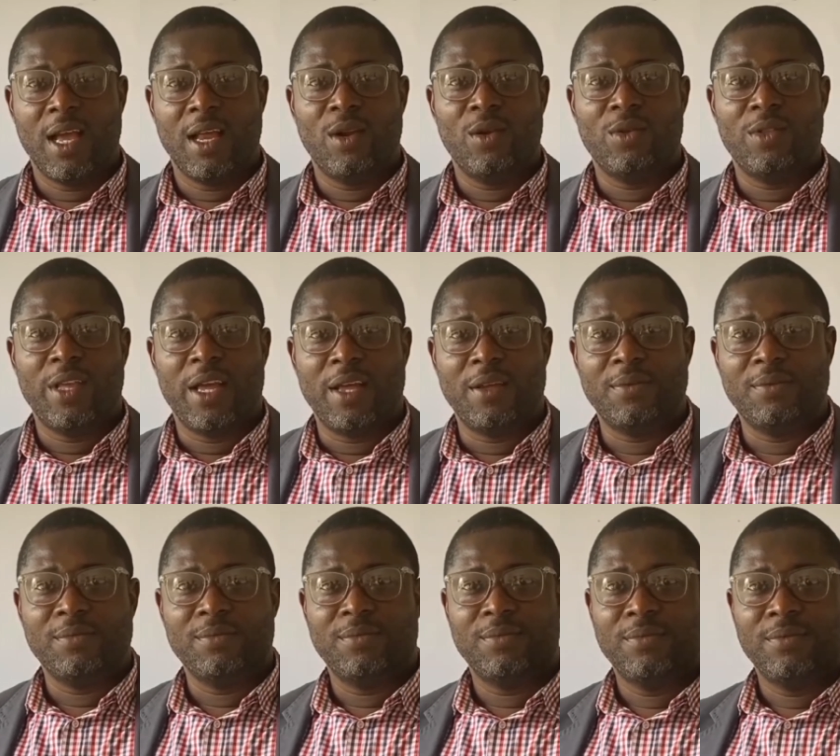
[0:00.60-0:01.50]
Hello there,
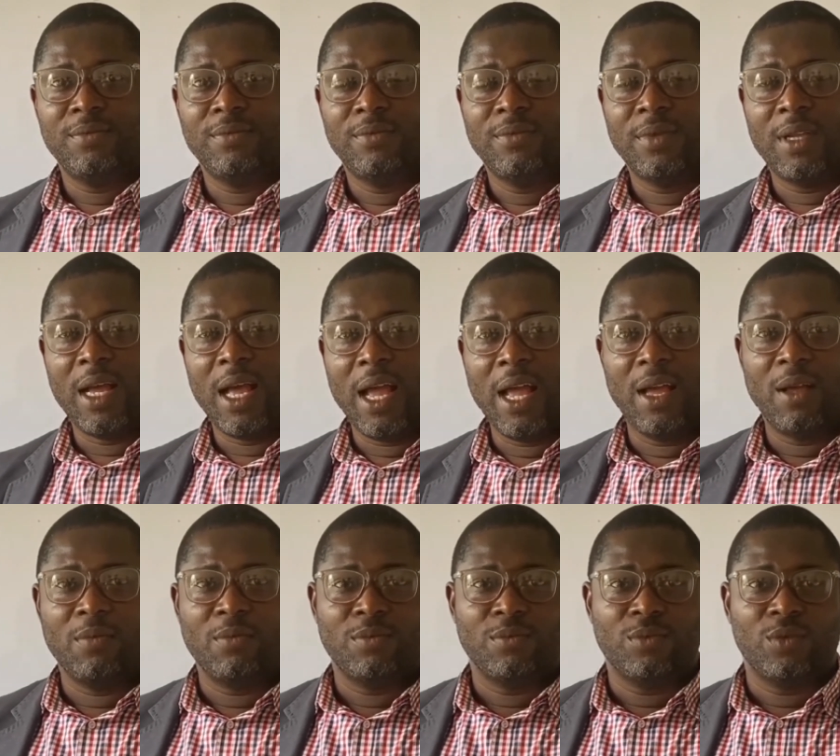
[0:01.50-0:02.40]
I
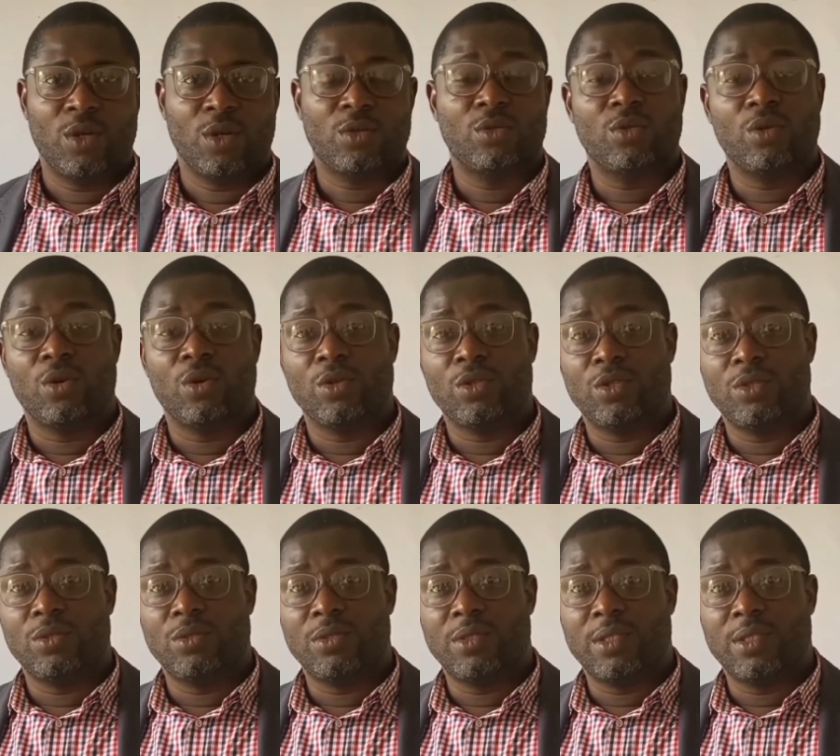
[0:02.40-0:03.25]
am Dr.